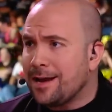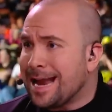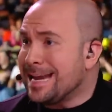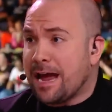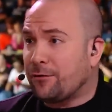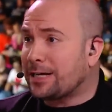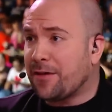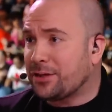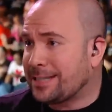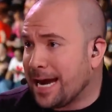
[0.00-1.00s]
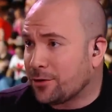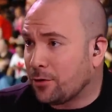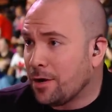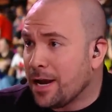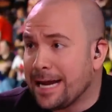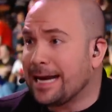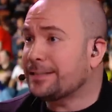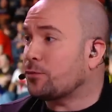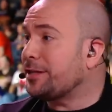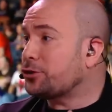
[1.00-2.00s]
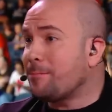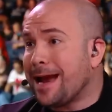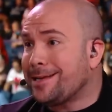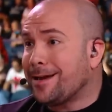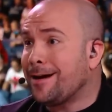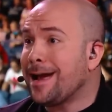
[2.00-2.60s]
He never got the title. He got to WrestleMania.